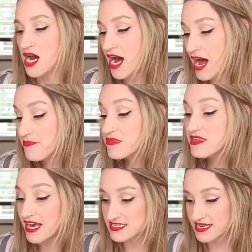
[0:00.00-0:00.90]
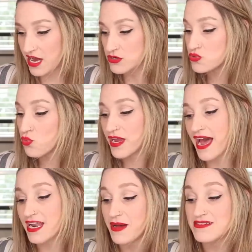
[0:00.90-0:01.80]
Um, guest count we
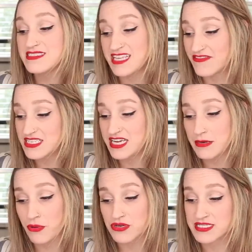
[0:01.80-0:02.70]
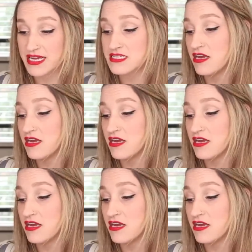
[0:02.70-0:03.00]
had about 17%